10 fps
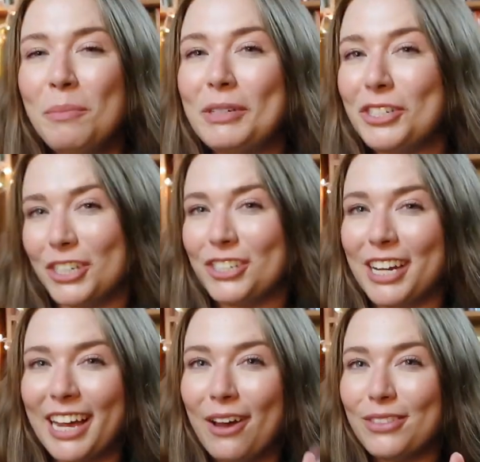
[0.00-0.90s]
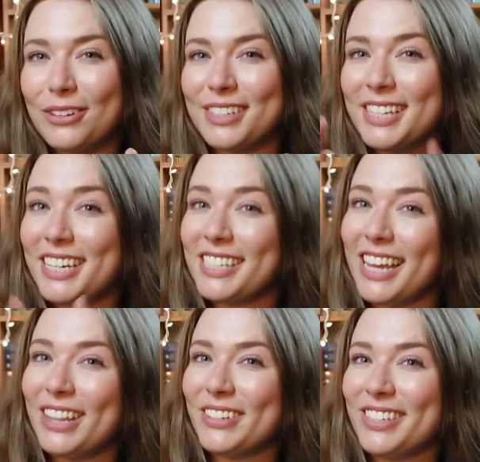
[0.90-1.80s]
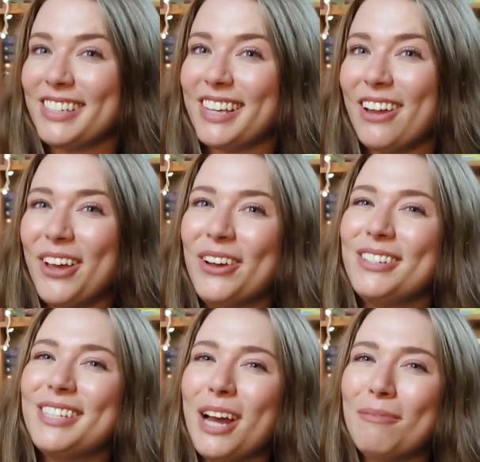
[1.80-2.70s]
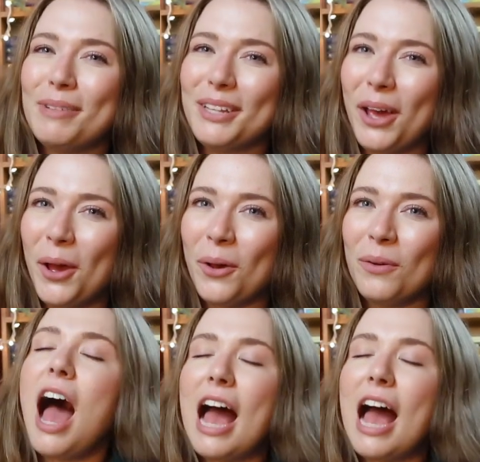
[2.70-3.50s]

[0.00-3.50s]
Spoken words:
Be sure to check out those links and those discount codes down below.